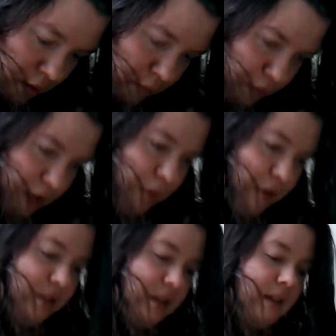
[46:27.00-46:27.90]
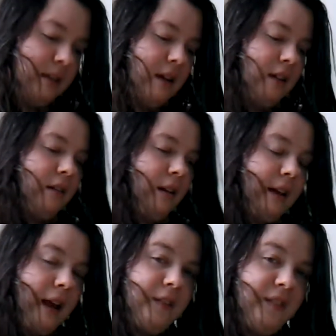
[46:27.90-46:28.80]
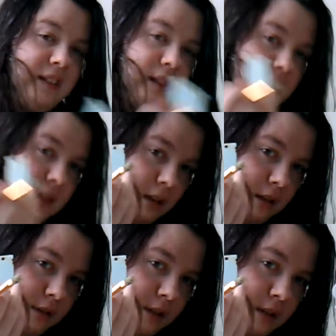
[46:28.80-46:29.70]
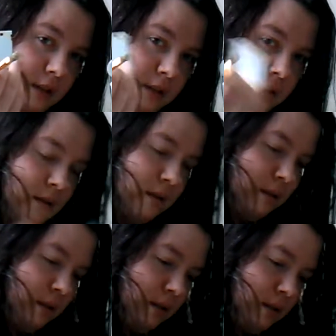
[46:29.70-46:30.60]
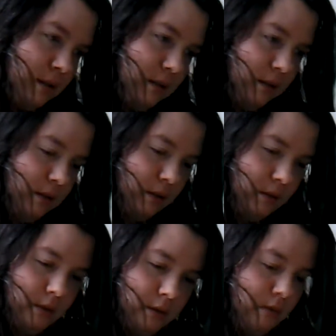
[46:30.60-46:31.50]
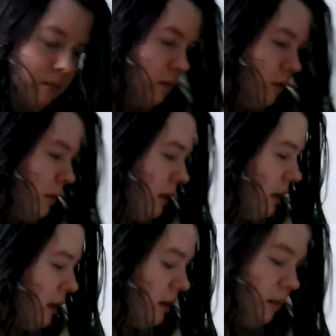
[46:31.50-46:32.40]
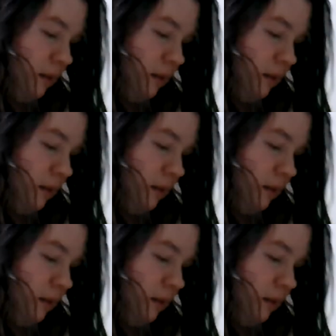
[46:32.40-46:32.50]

putting most of the entire little canvas in this color first. So doing that.